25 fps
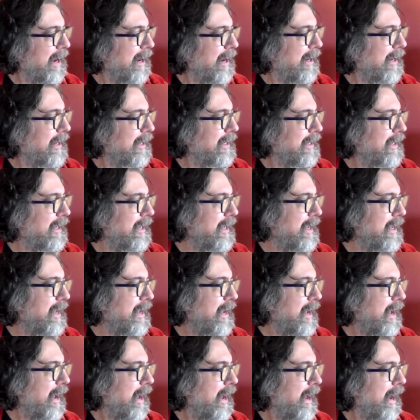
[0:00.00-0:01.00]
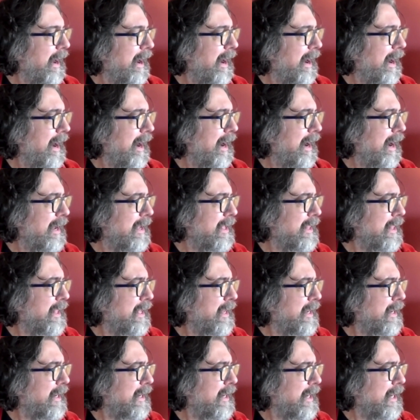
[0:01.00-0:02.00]

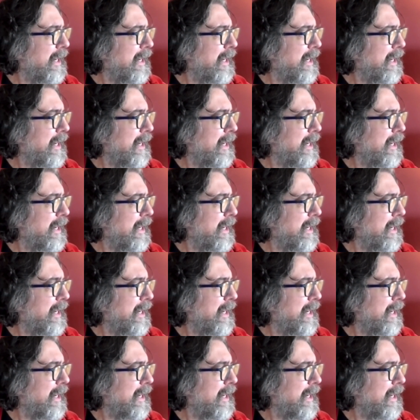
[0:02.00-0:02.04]
(no one is talking)